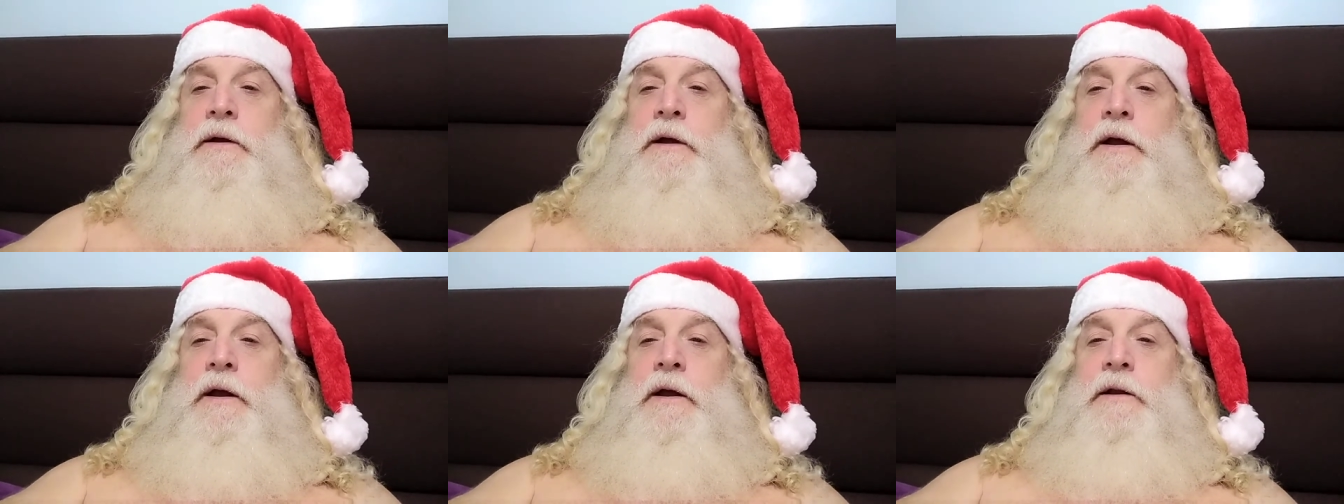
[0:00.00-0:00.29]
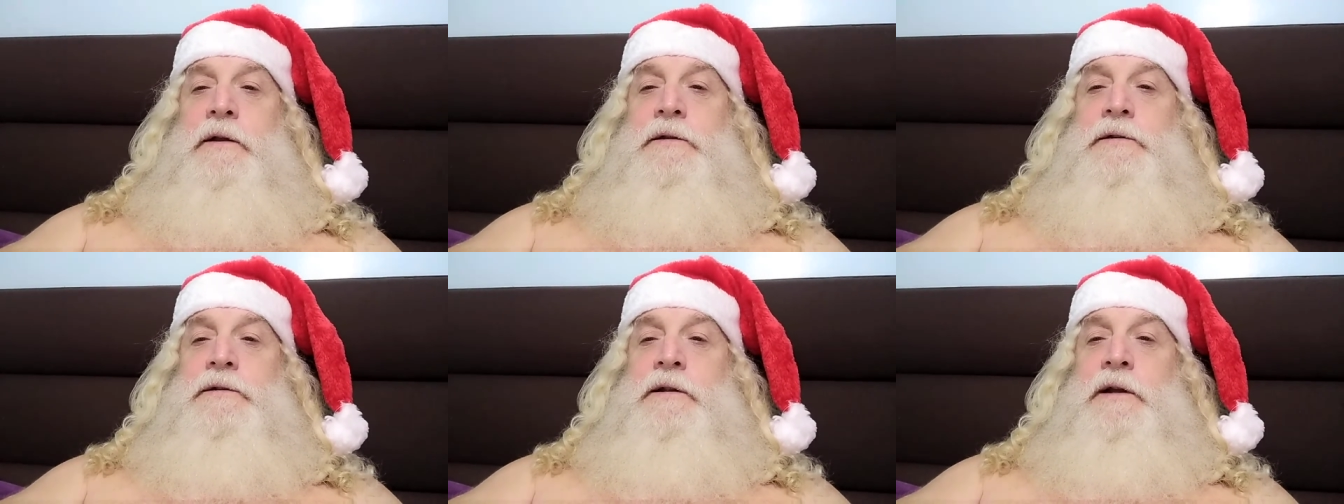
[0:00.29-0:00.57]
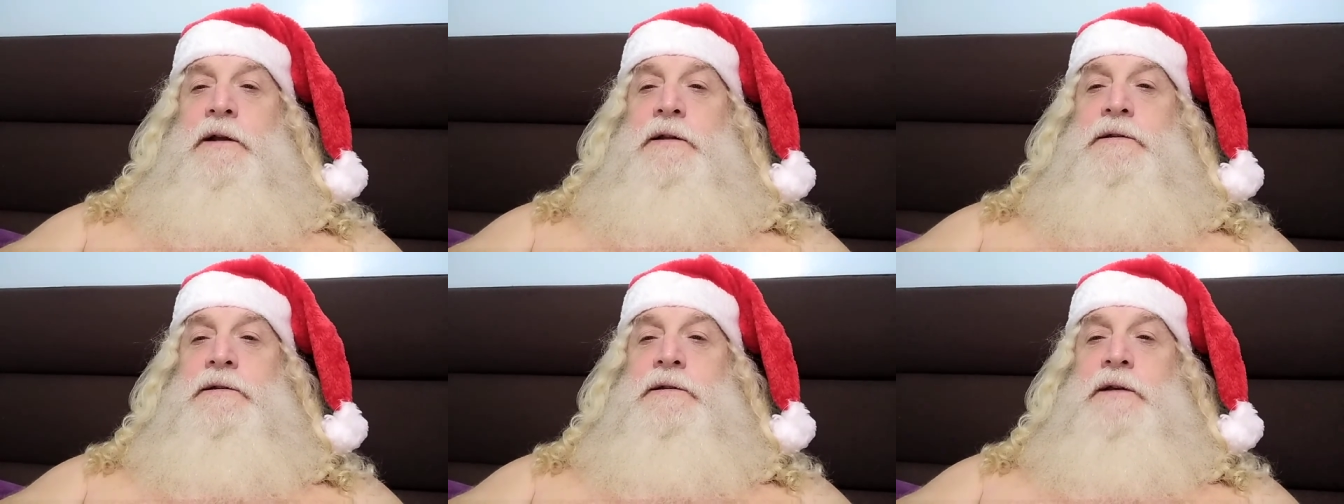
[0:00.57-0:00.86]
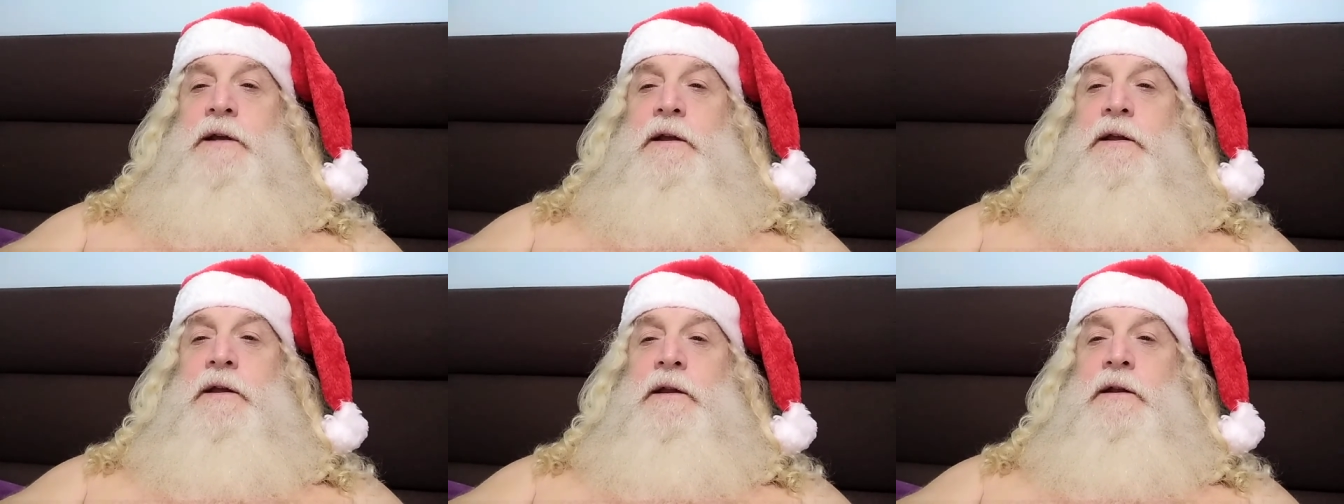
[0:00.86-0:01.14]
and it's not
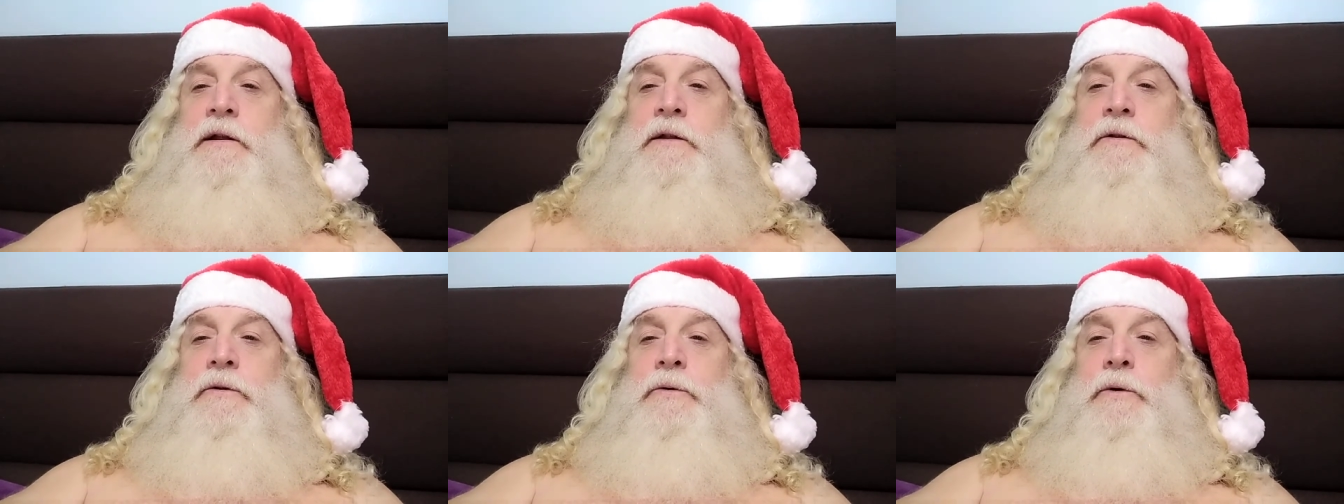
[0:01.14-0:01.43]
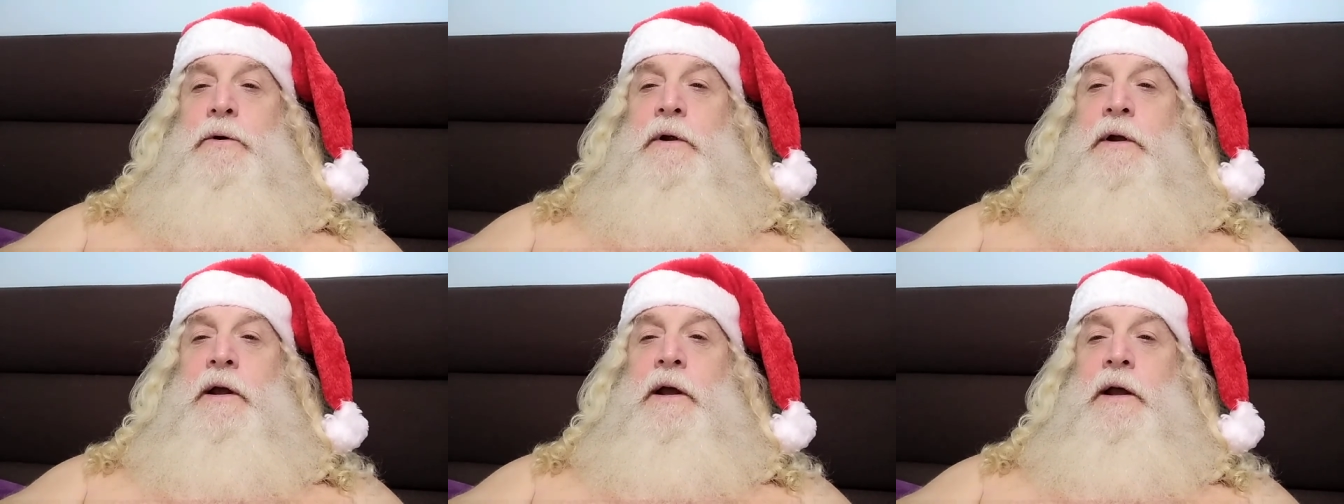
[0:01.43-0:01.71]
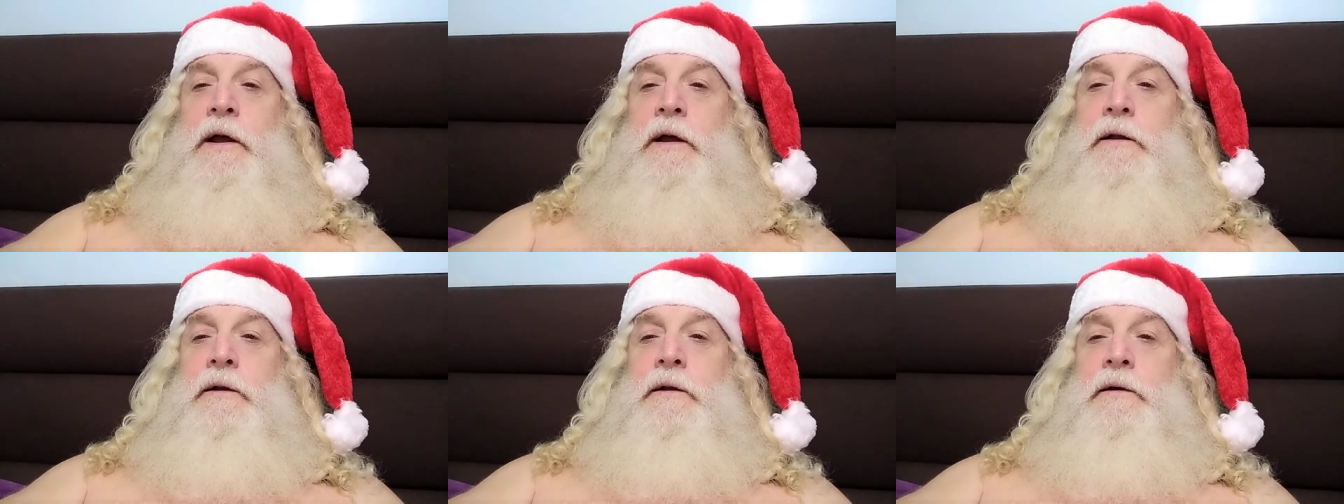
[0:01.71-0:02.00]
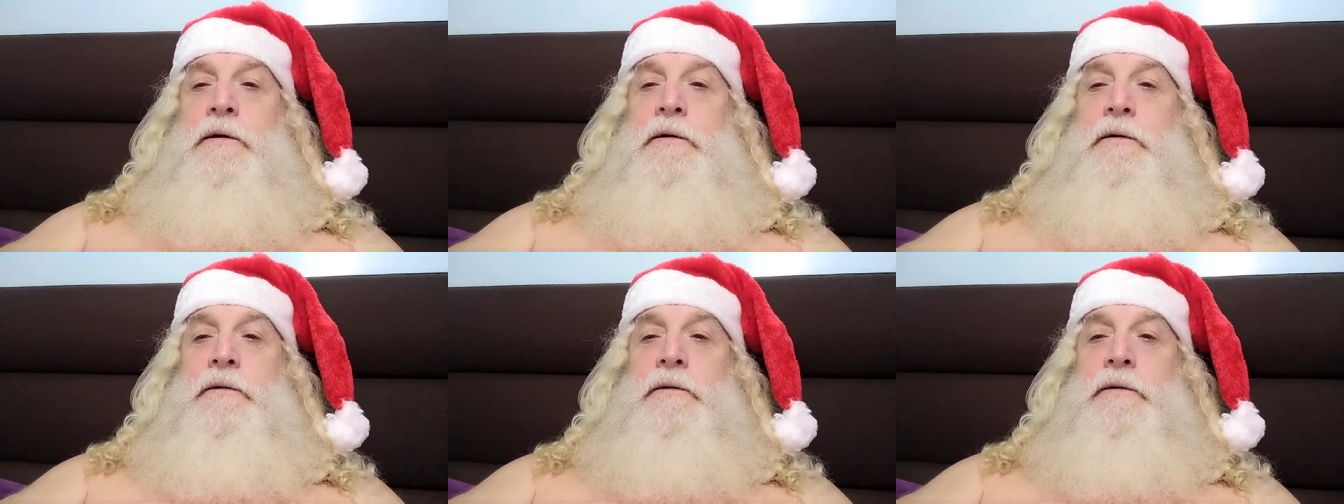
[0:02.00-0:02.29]
sinking into her head.